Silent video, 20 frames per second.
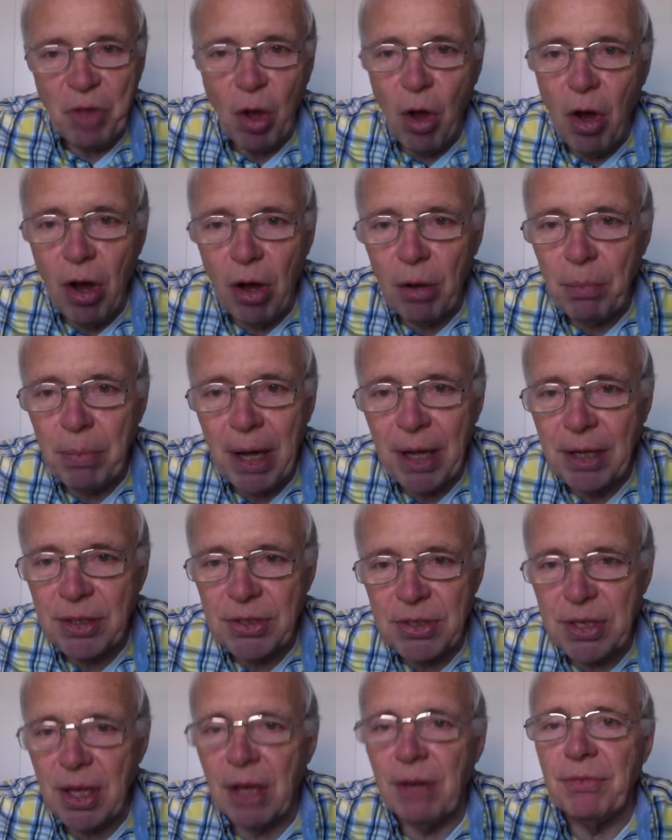All by
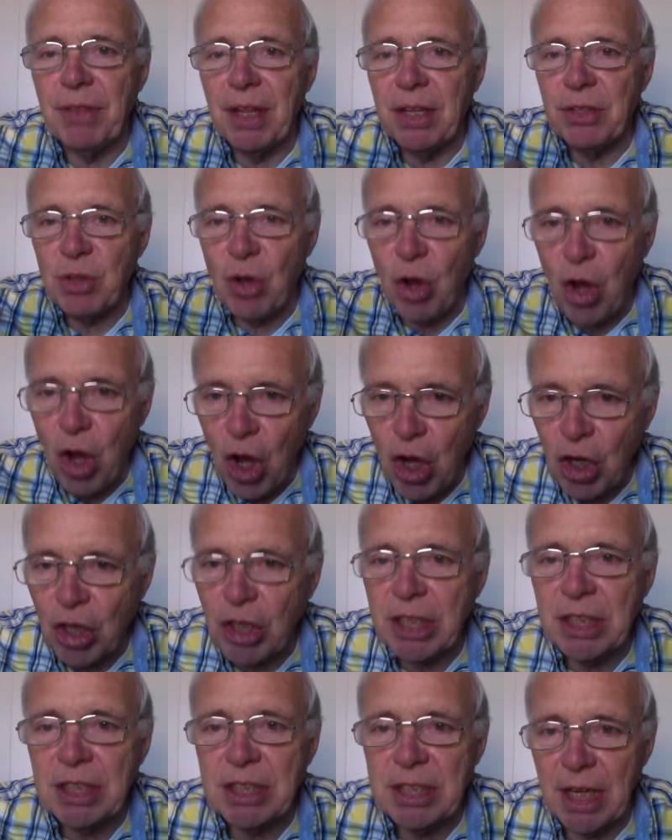itself, that's all
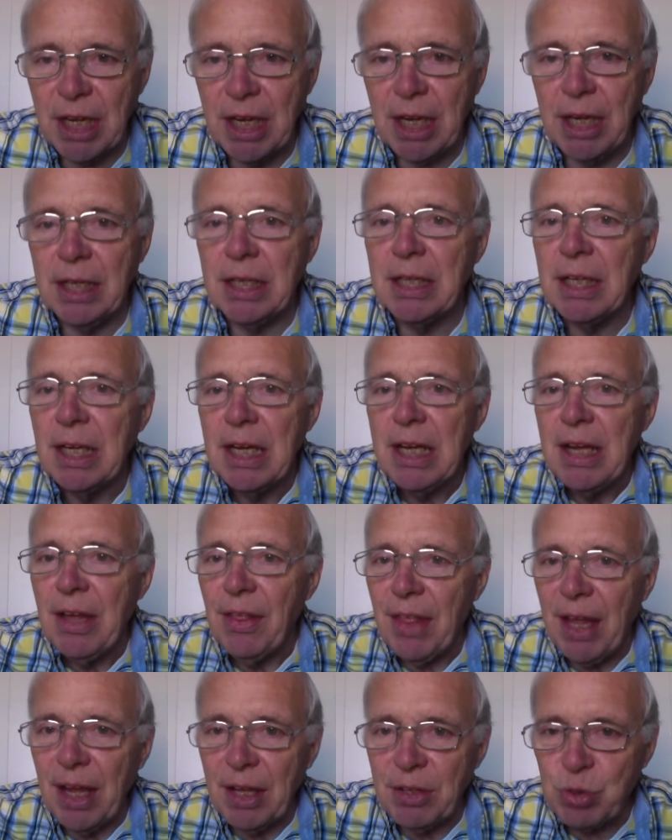contained.
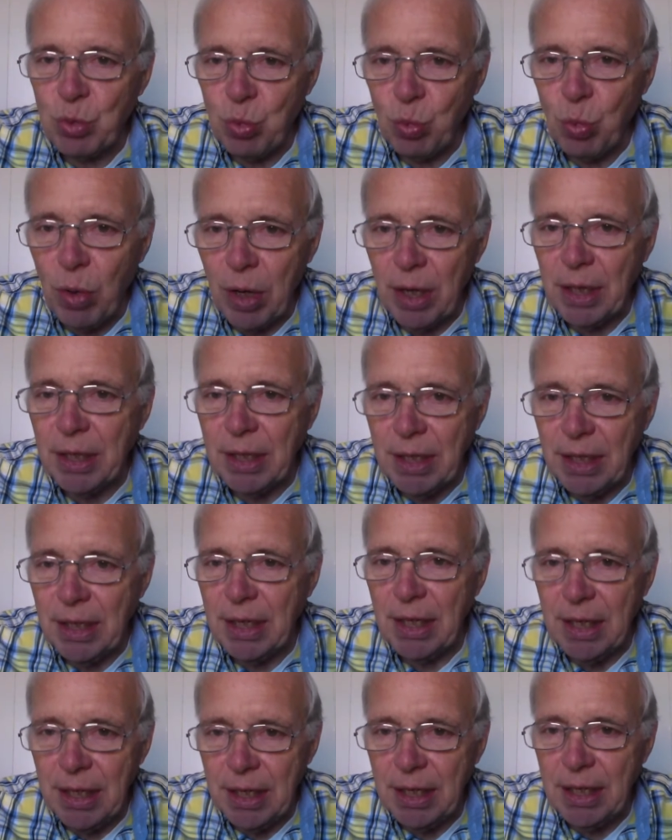That's what he,
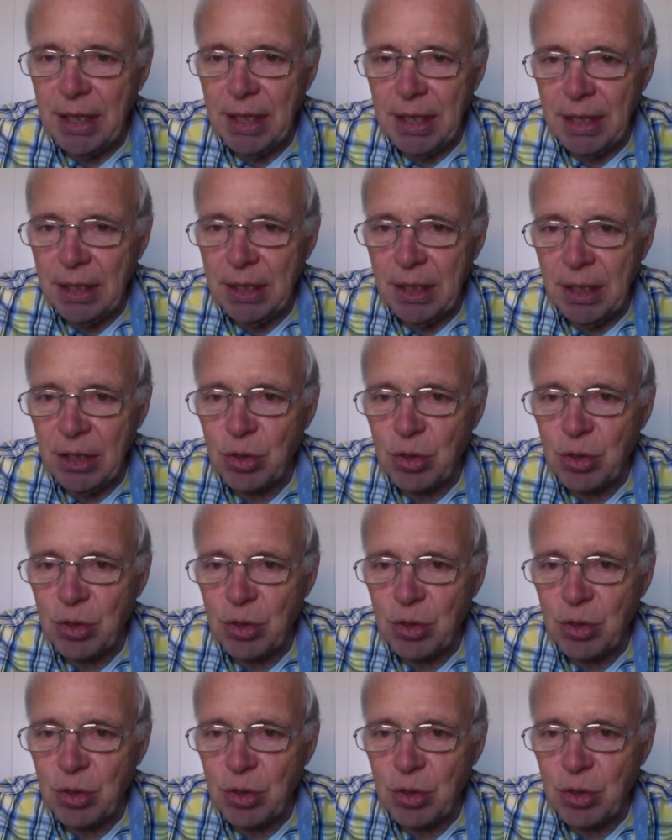he his